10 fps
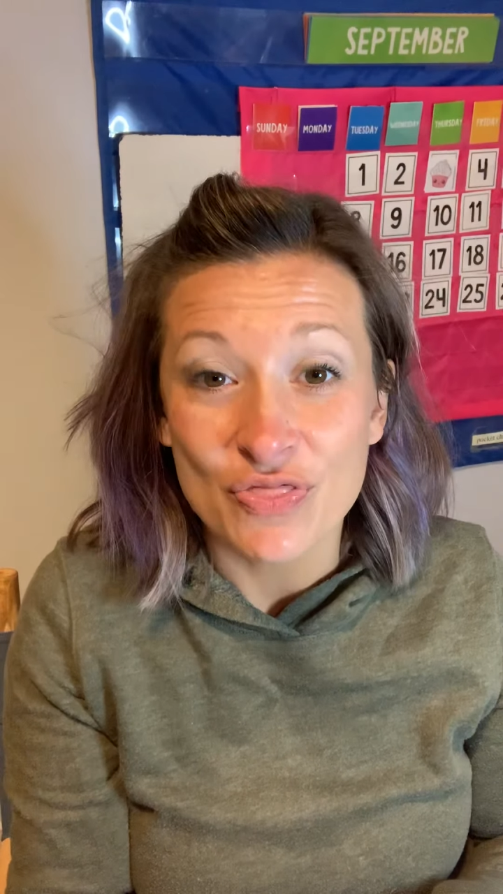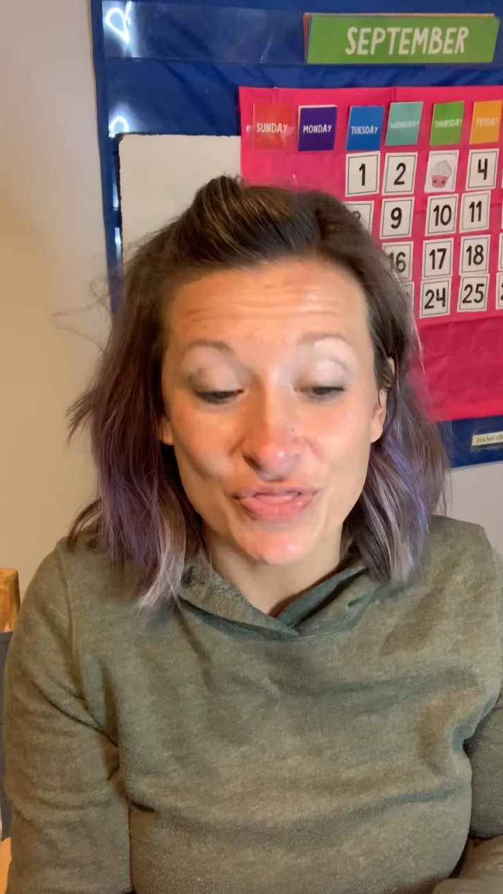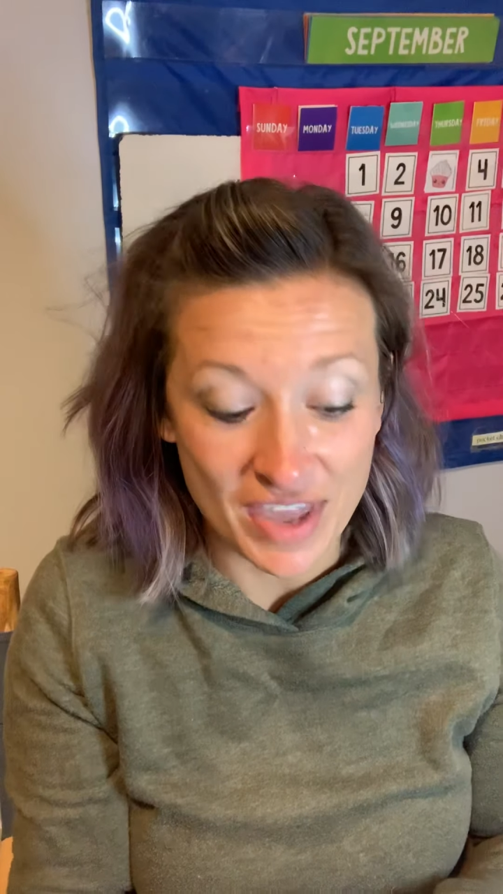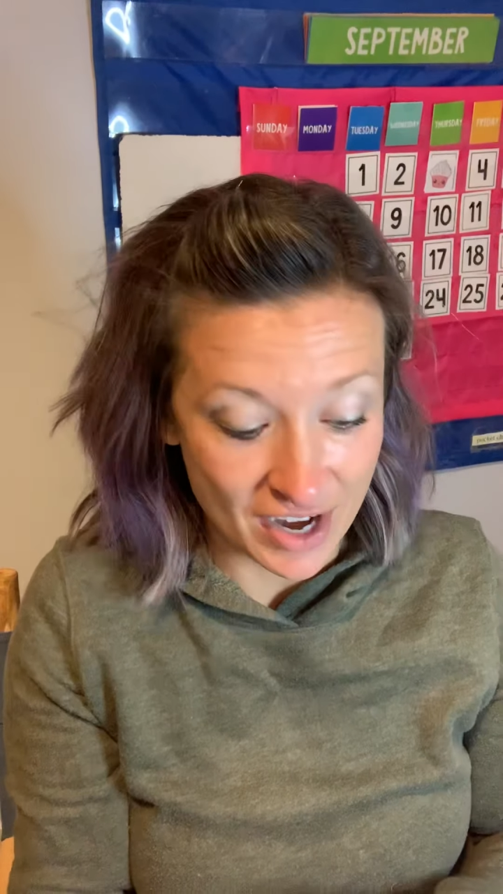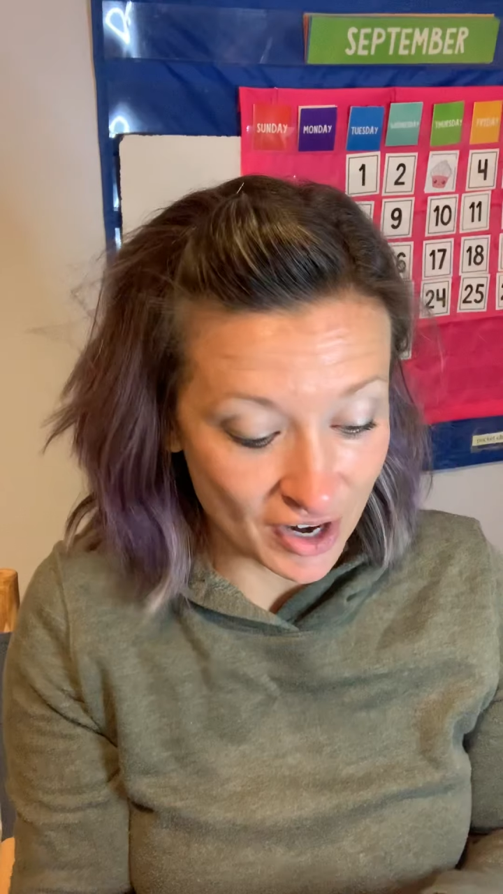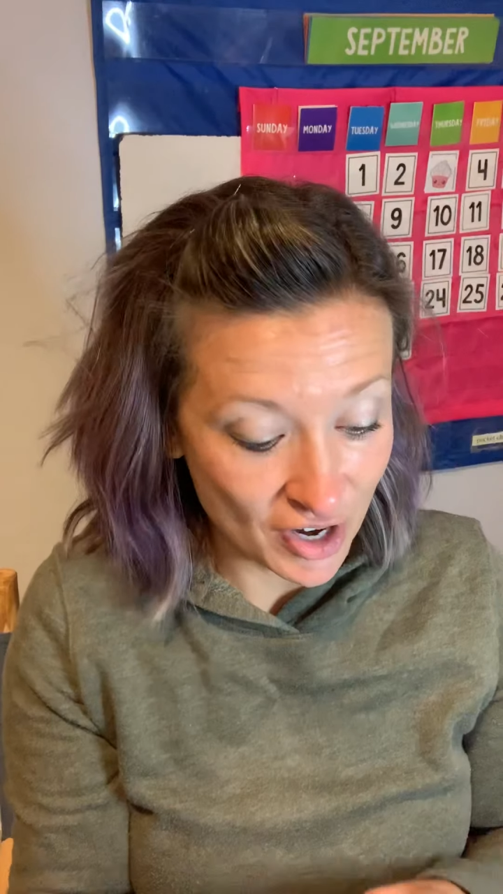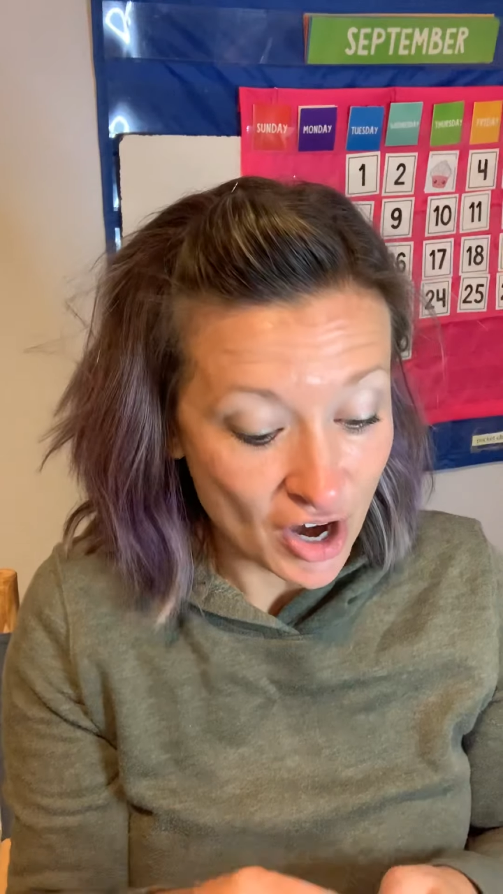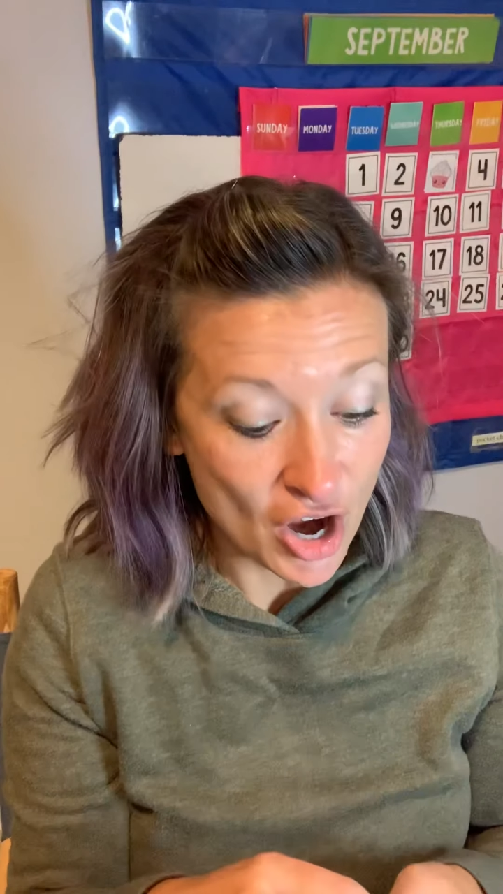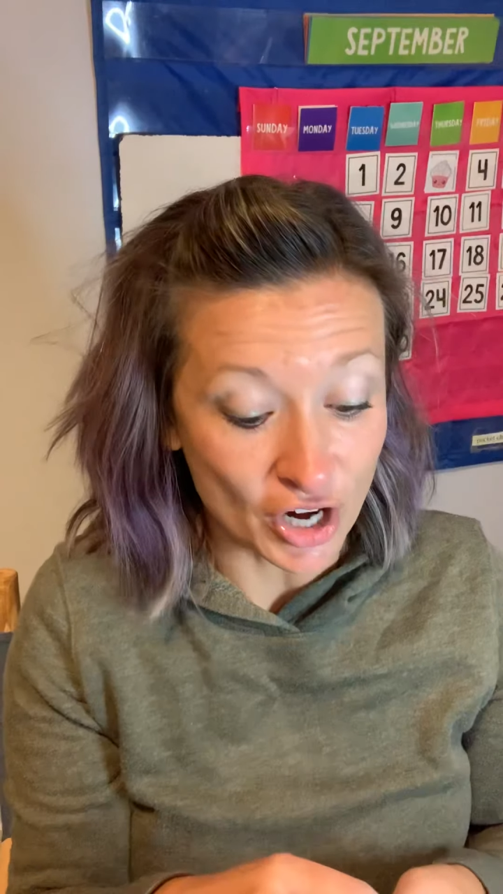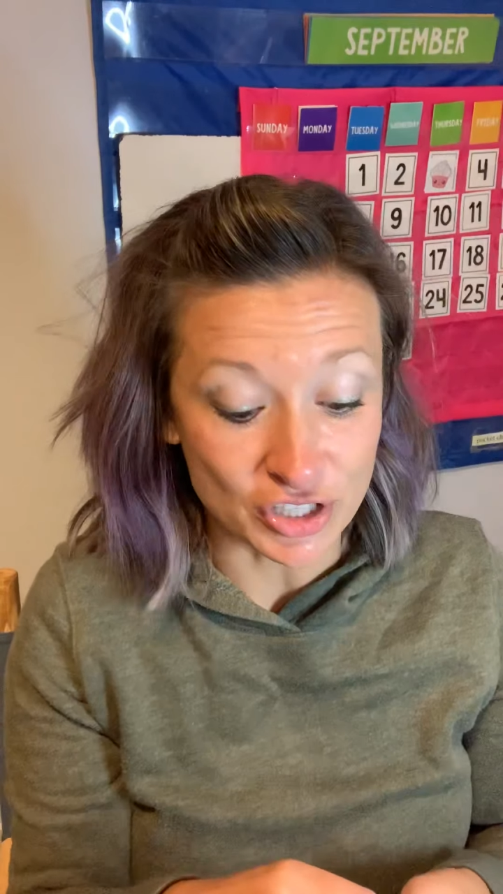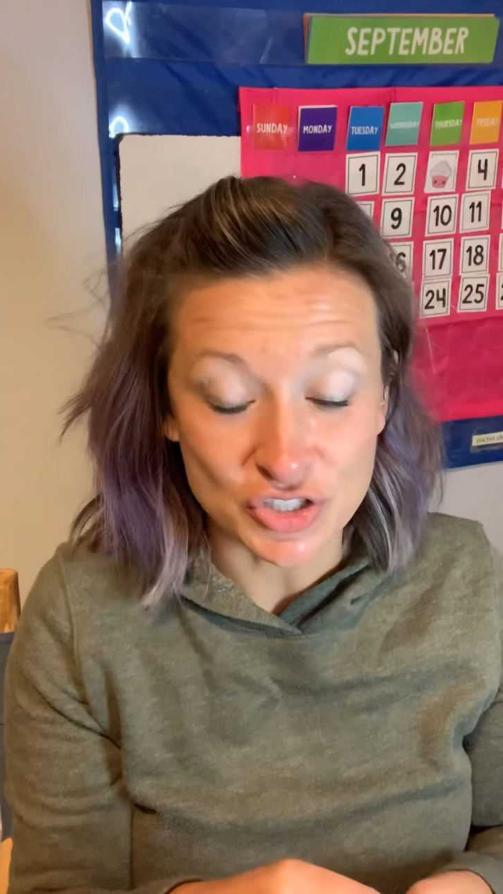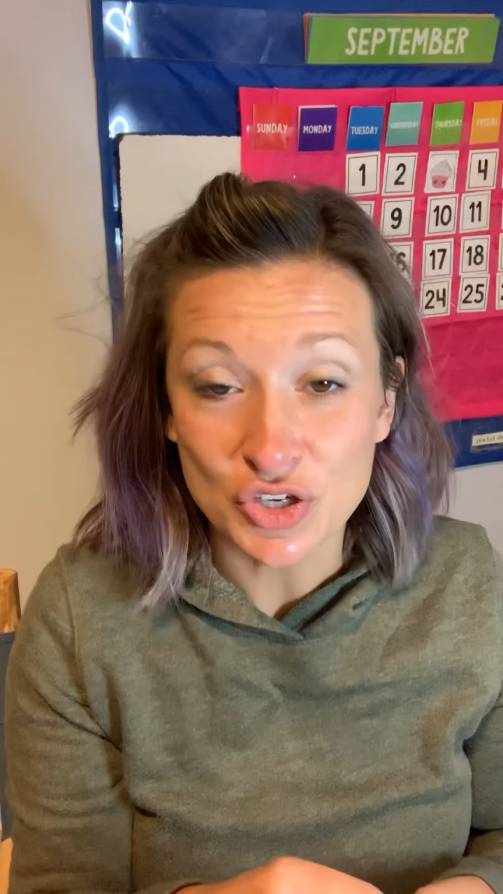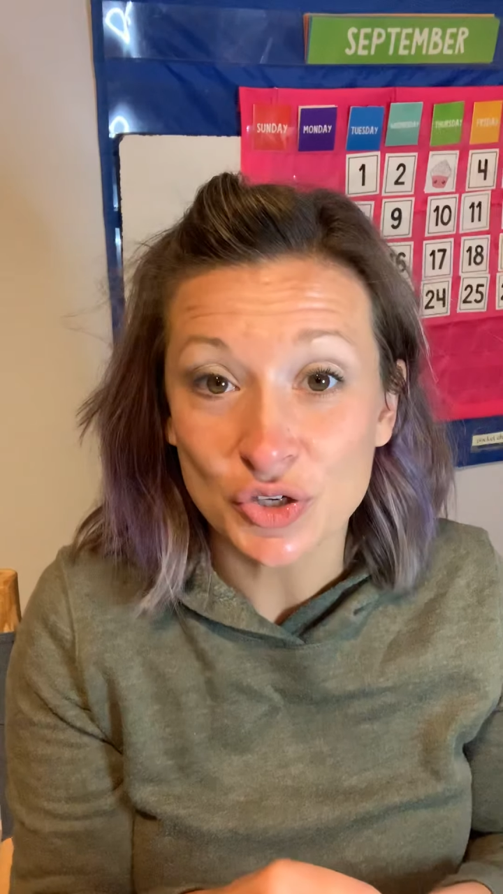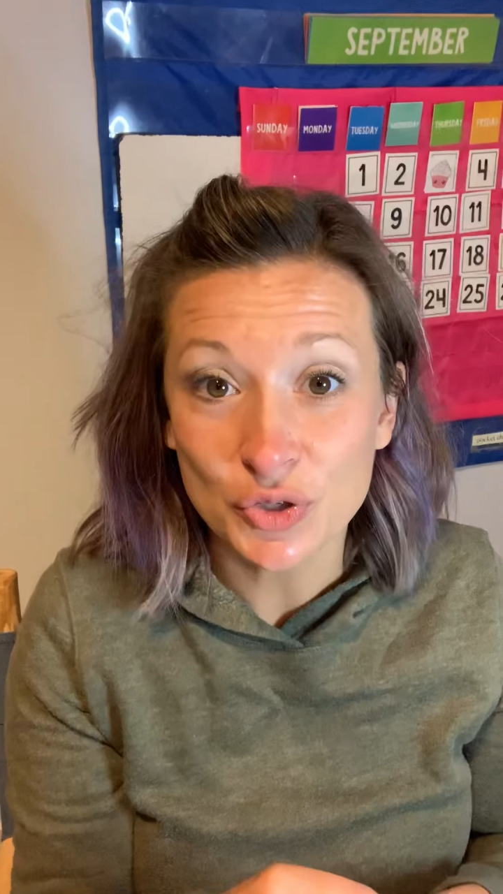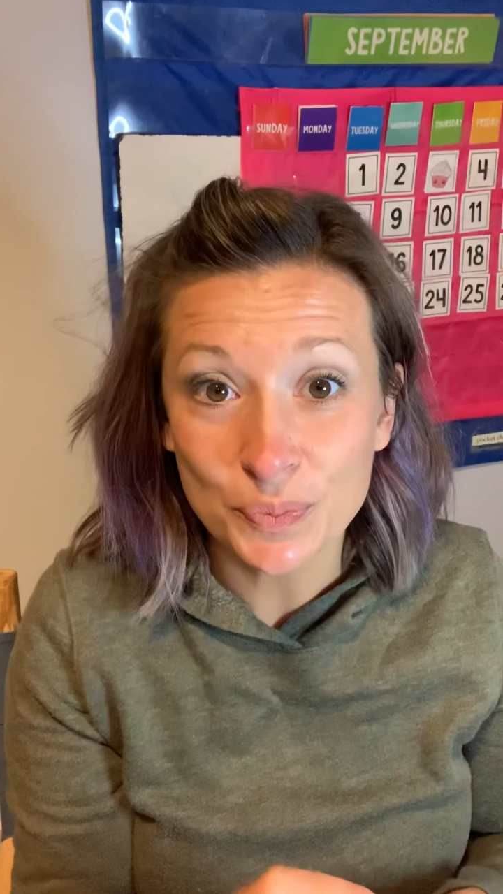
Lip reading: there are two